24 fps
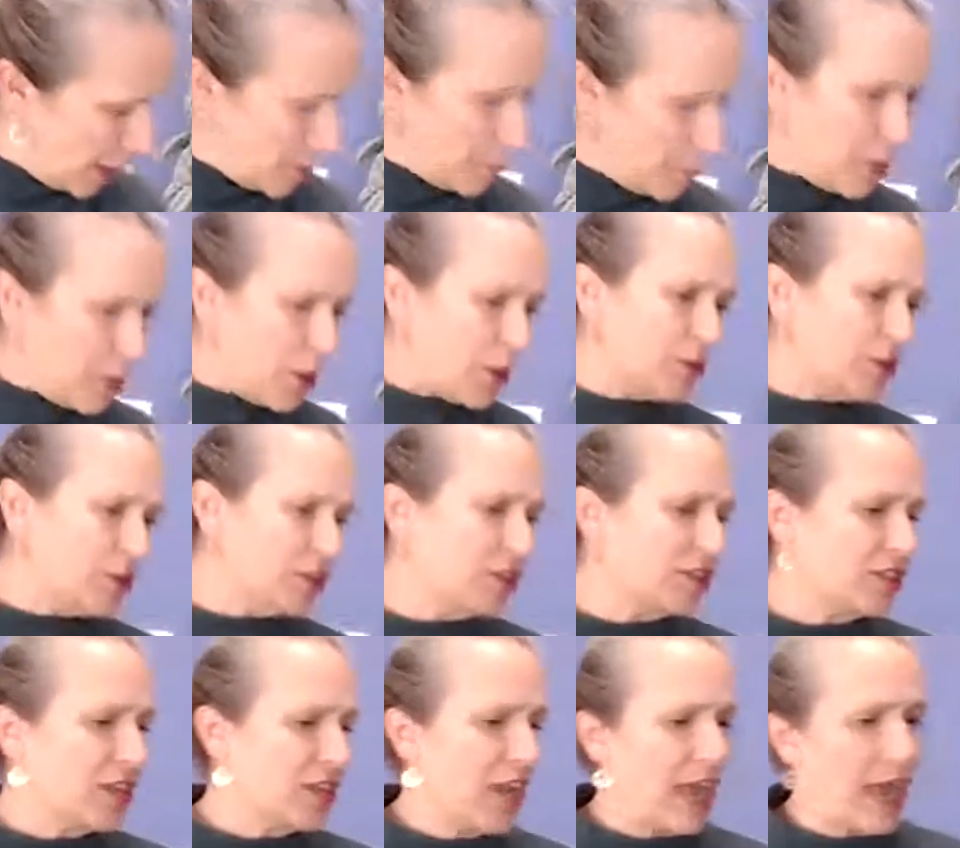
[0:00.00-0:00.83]
And
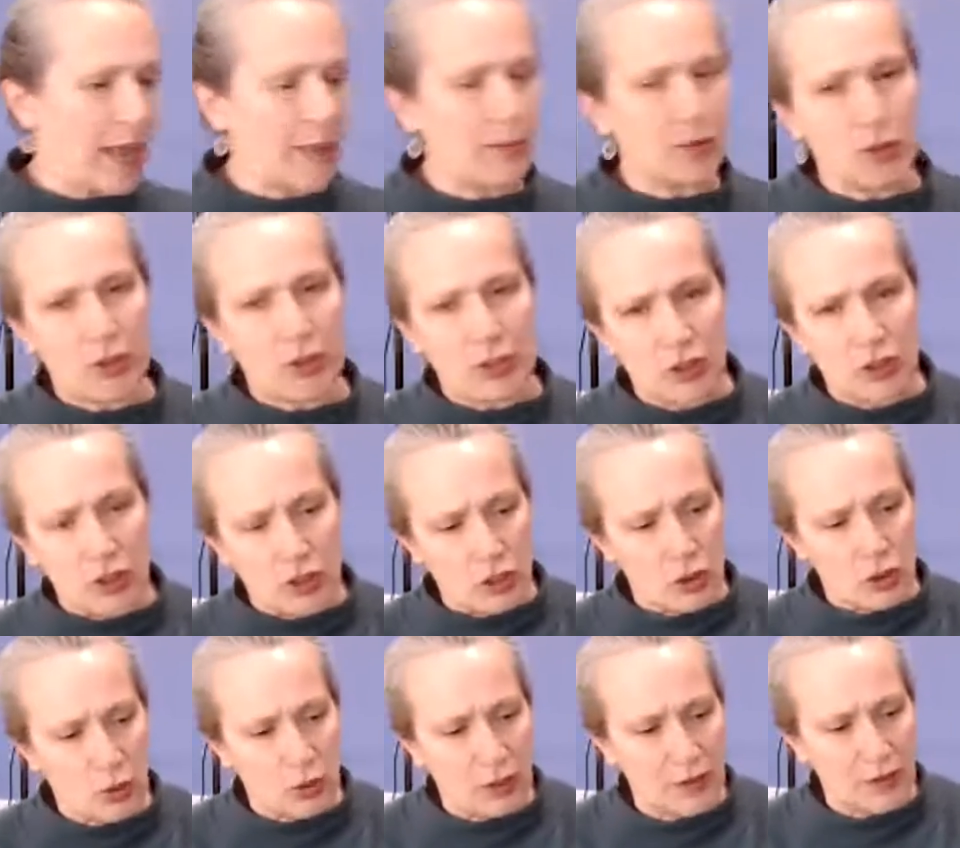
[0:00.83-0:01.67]
post-it tabs, you can
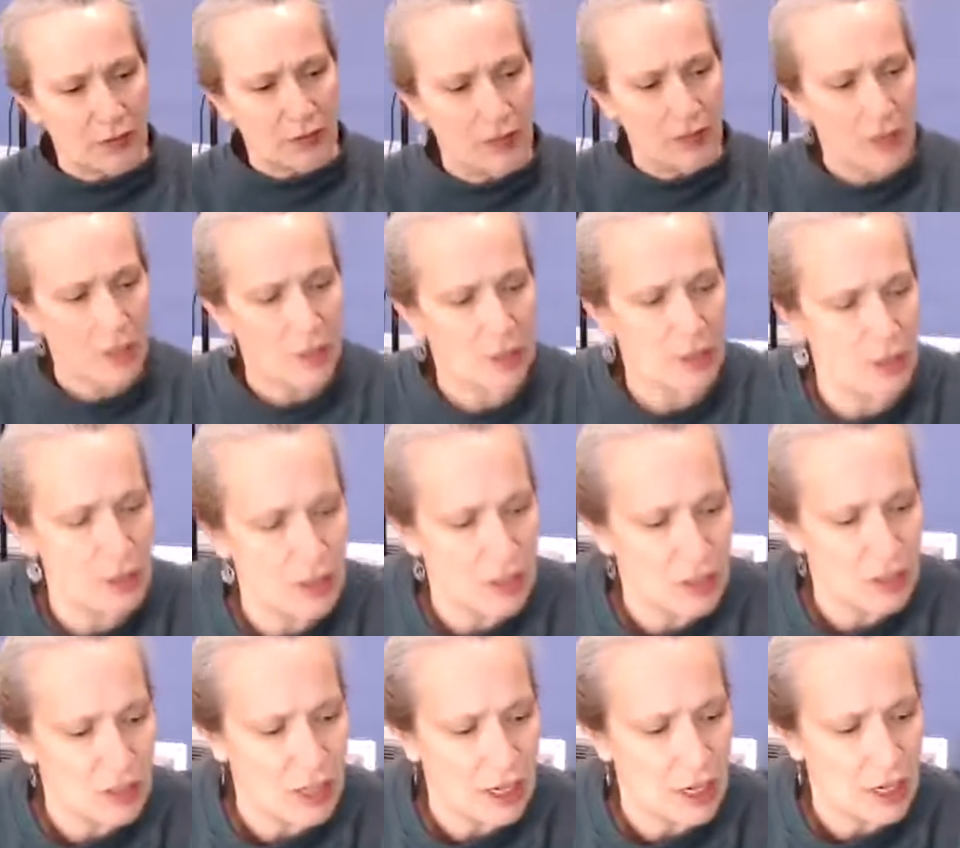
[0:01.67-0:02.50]
just sort of
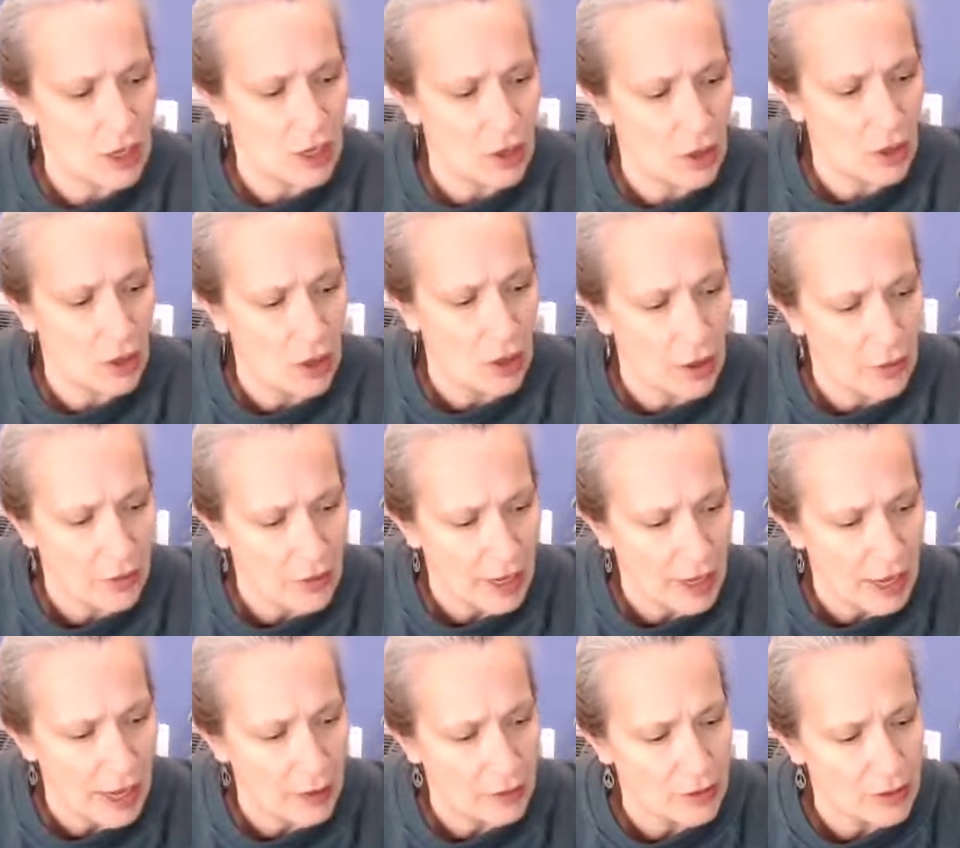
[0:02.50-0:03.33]
stick on
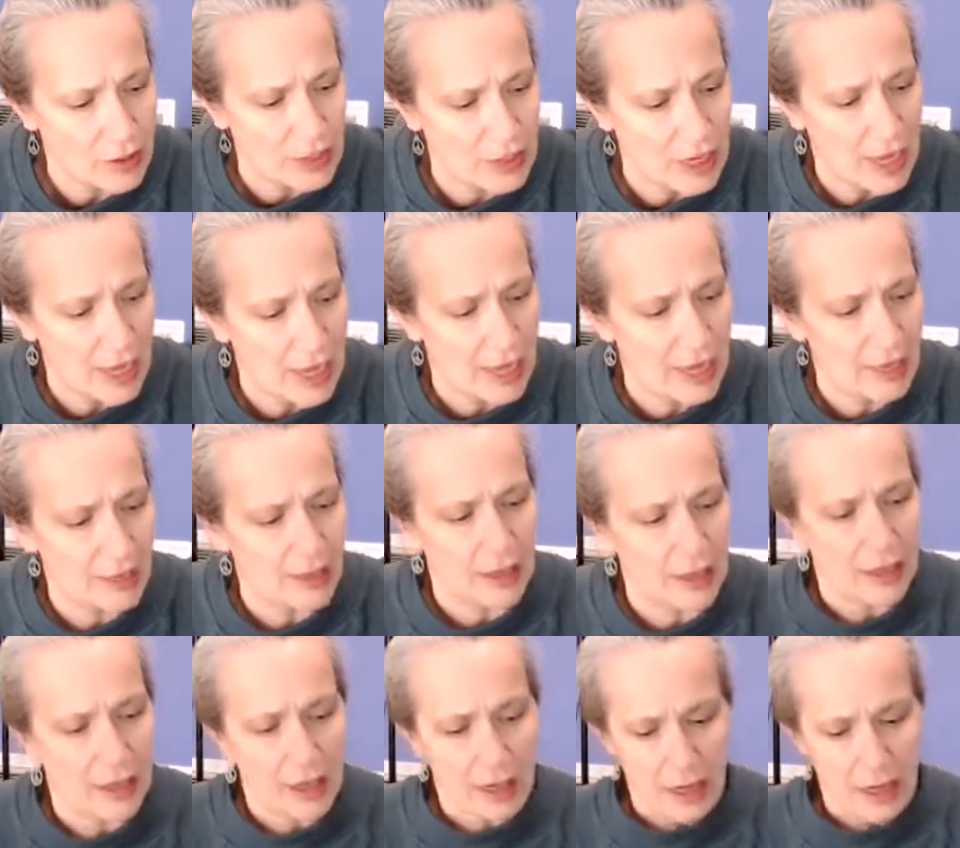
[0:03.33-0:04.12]
the outside